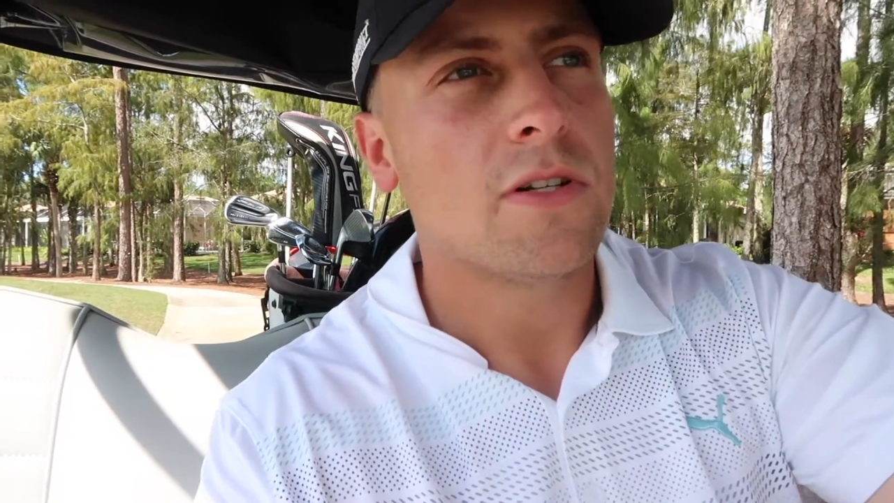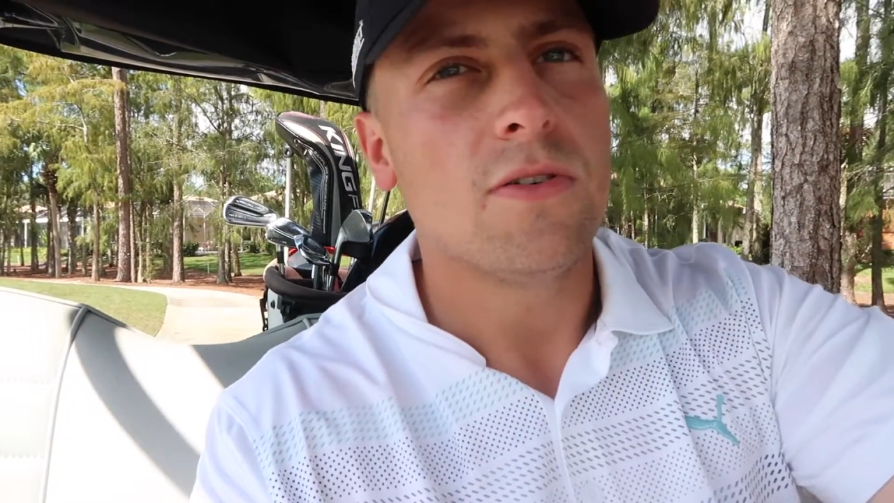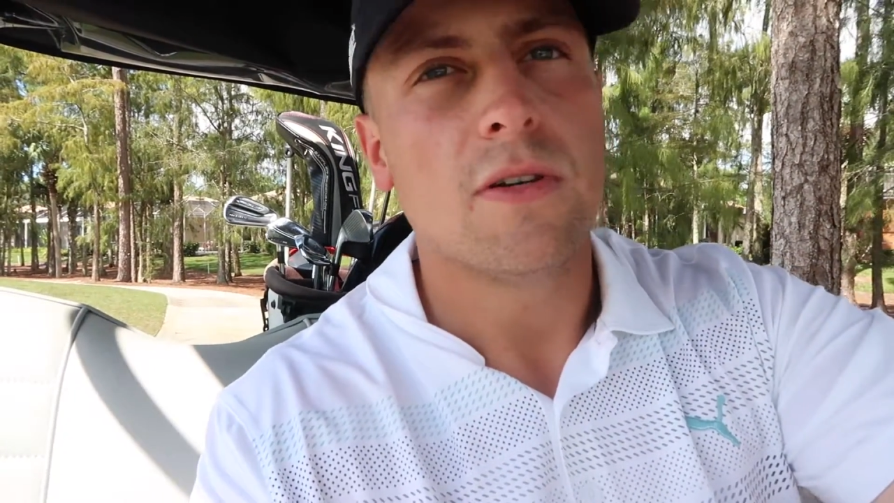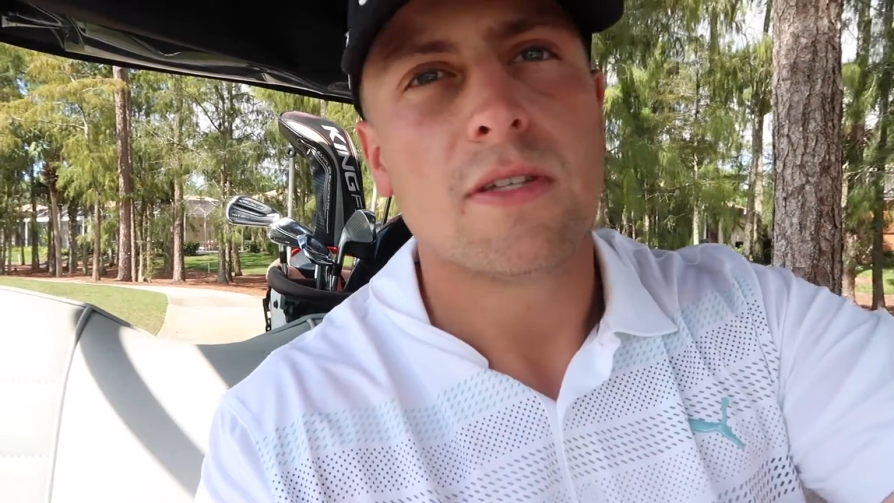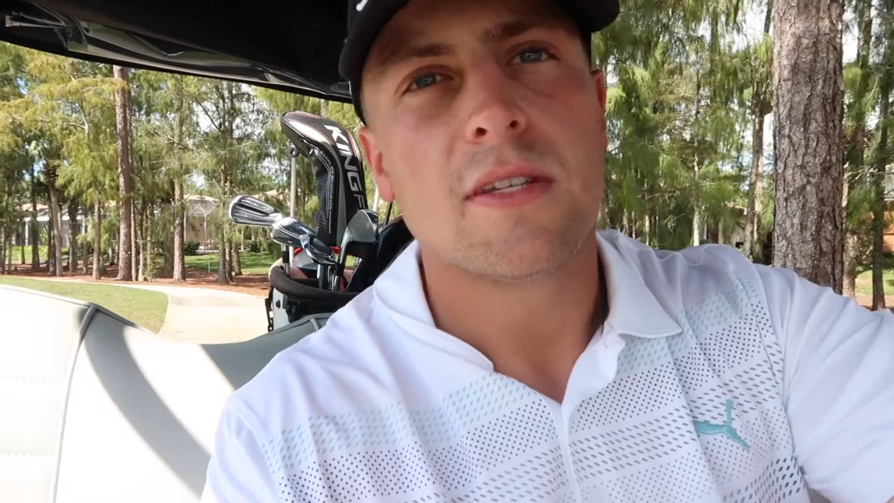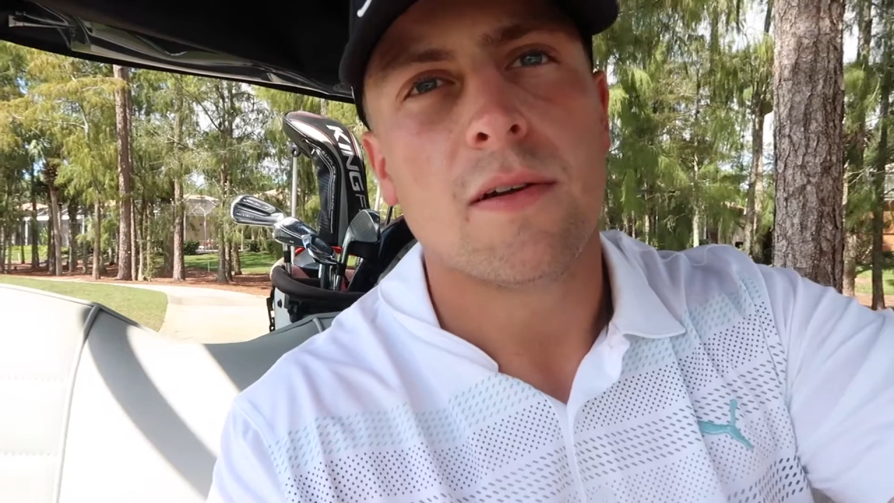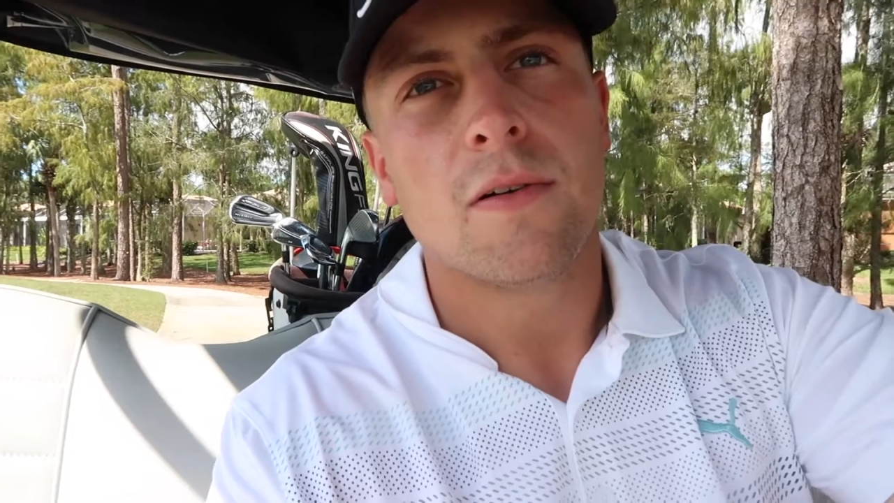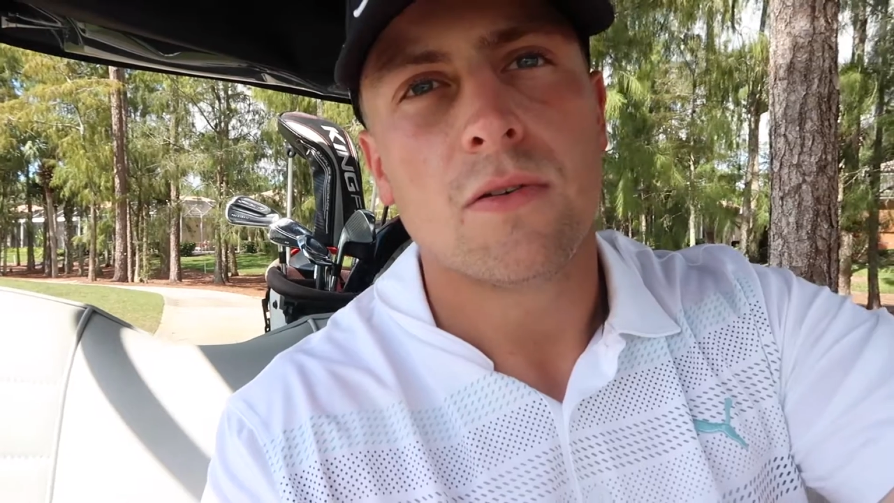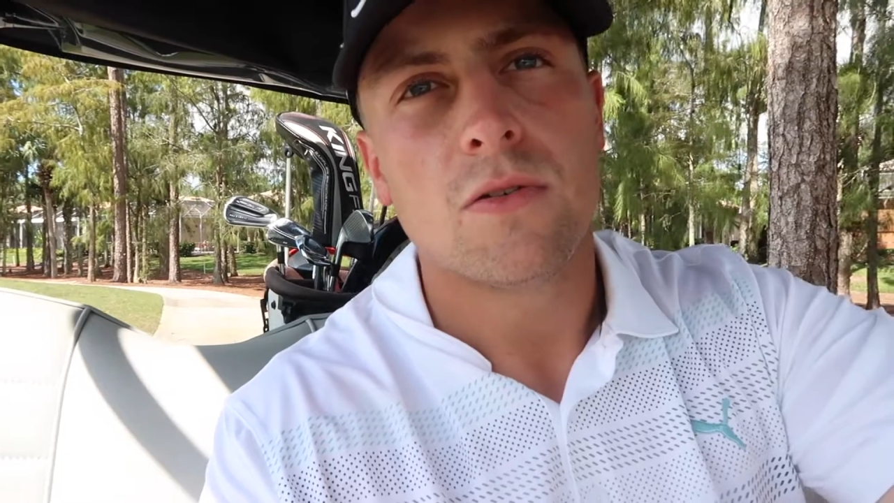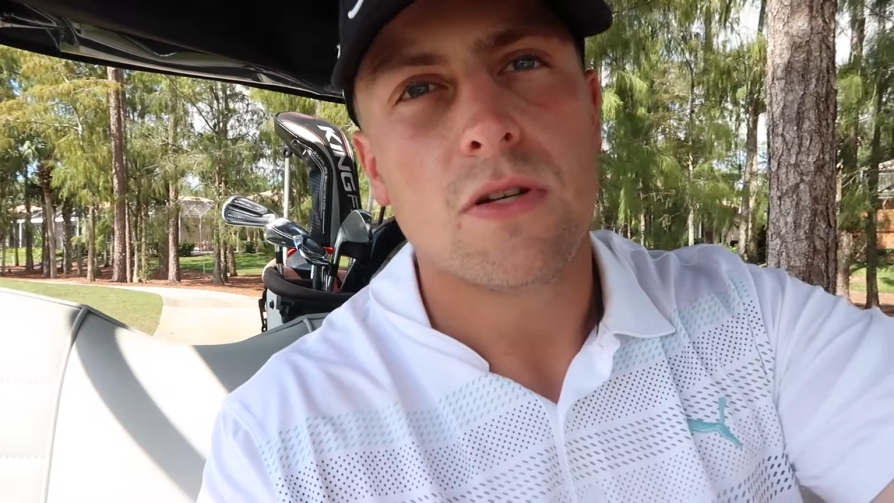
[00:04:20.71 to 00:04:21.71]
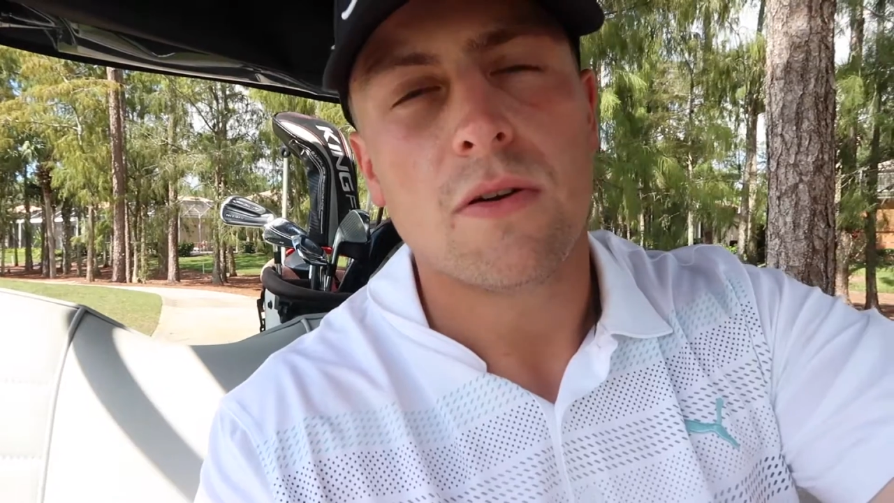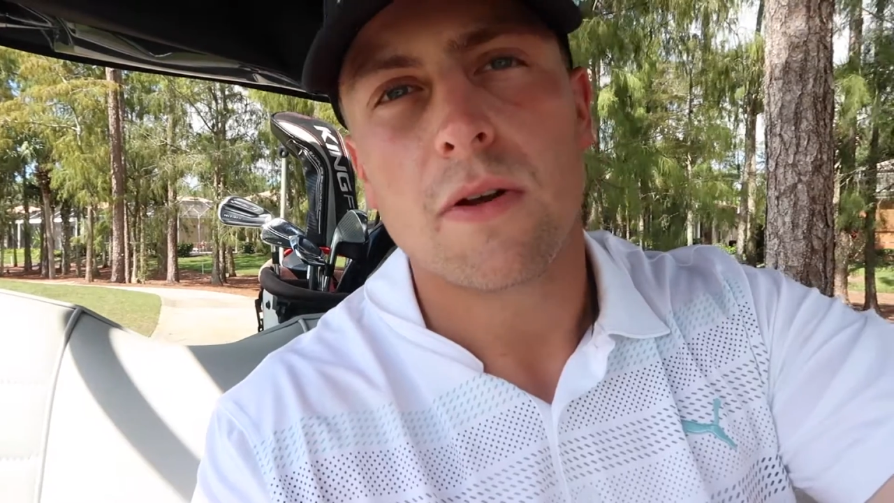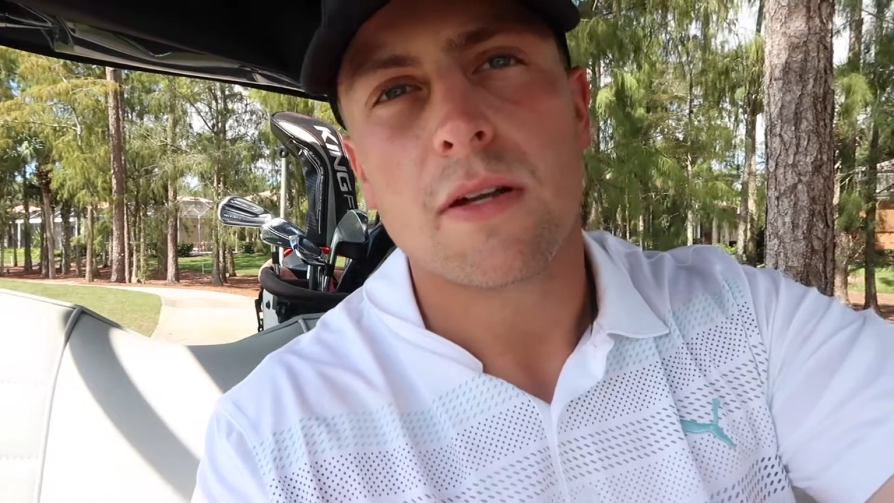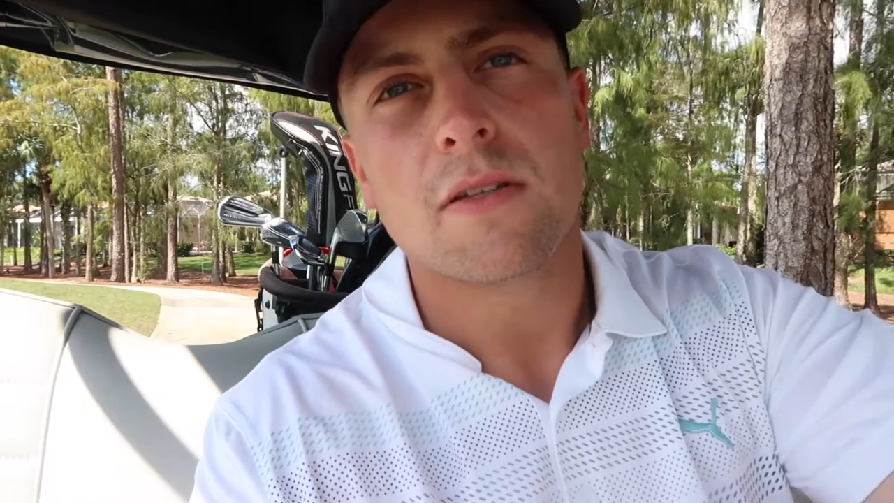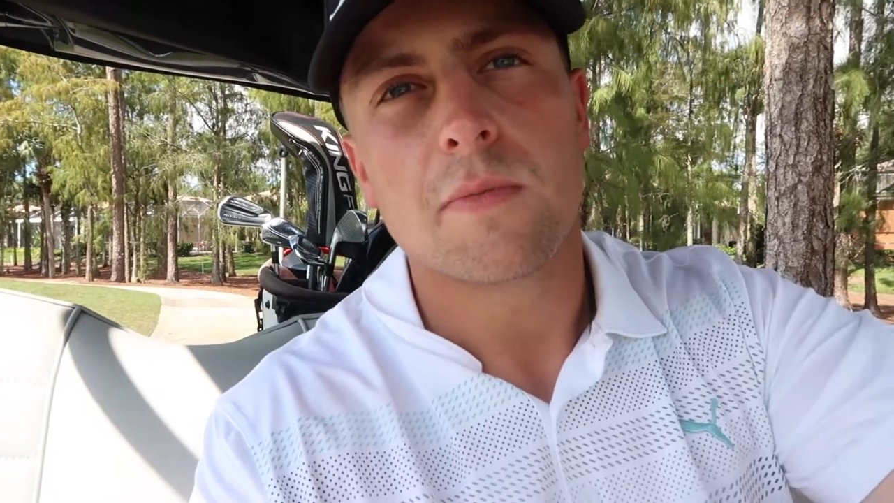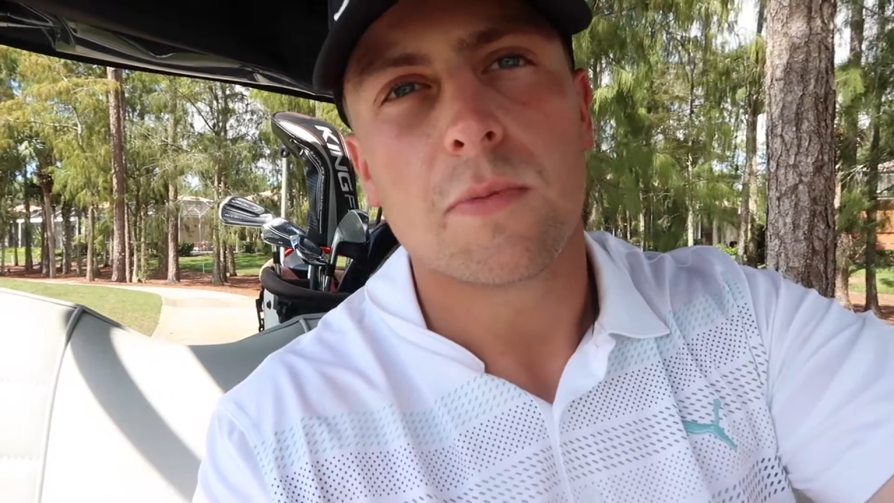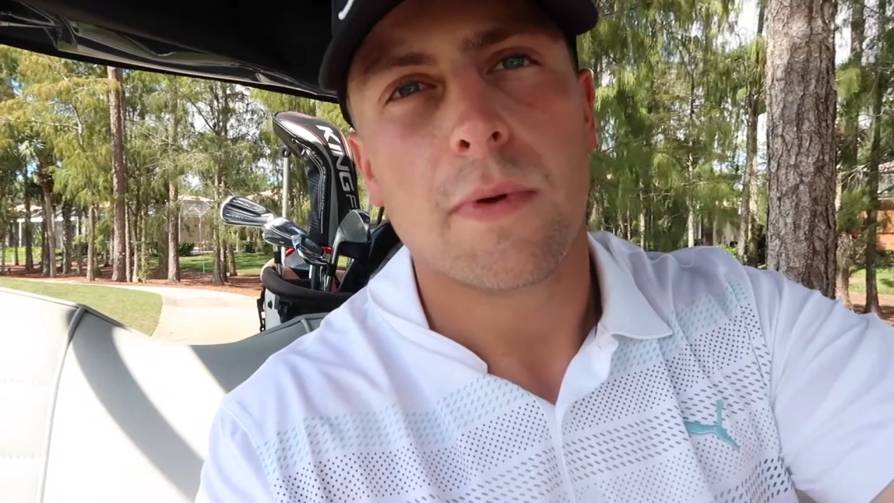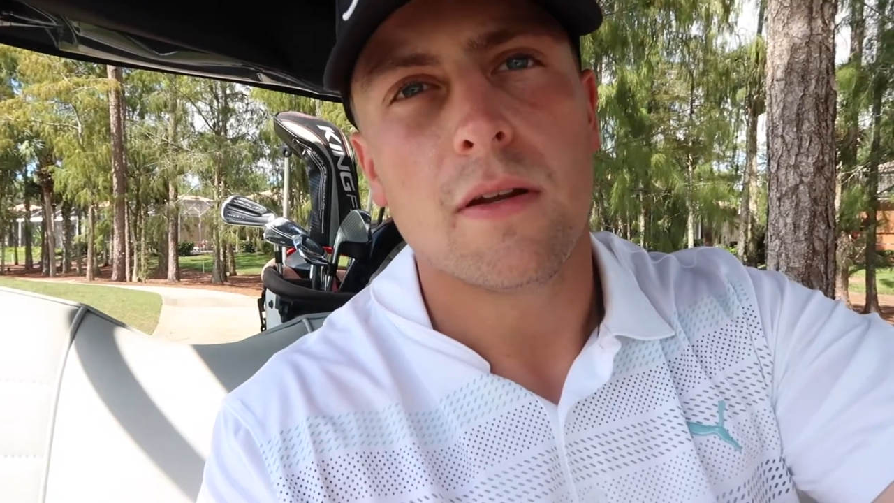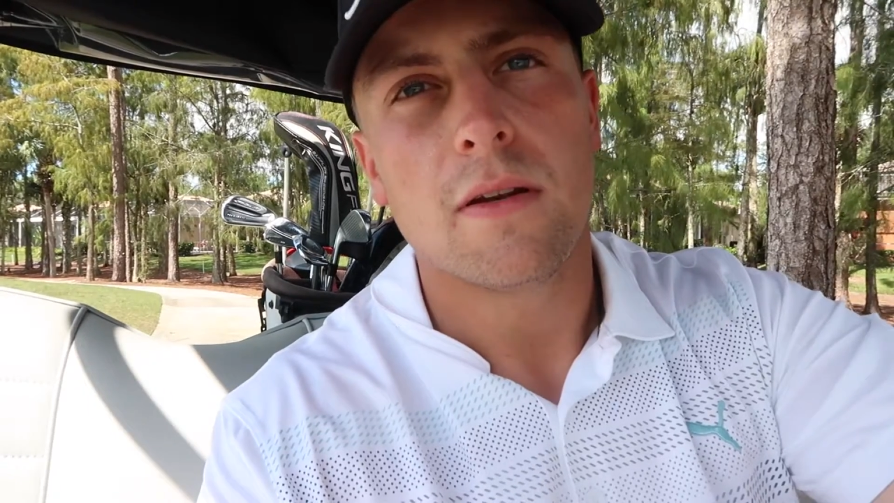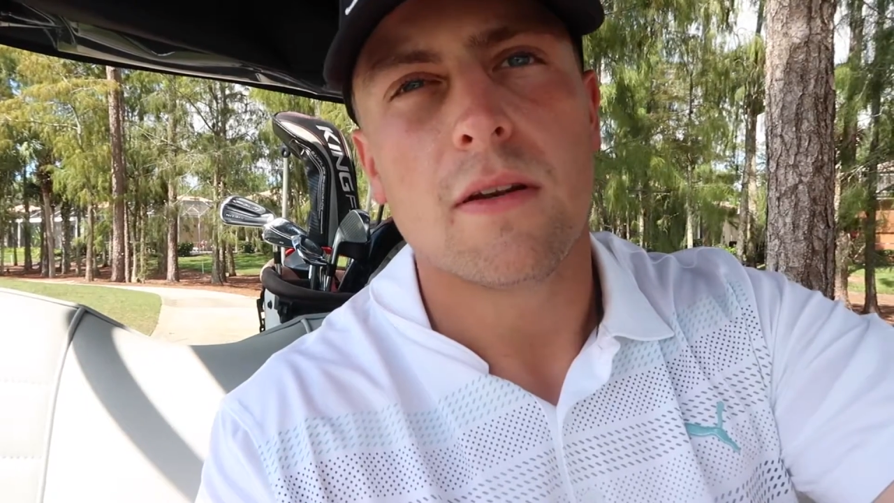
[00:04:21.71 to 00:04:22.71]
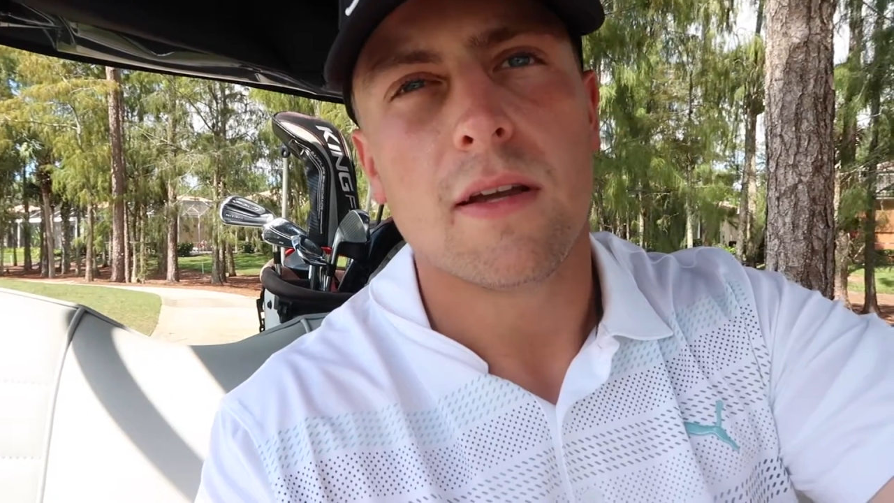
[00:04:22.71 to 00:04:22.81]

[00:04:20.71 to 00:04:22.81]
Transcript: and you can still generate some spin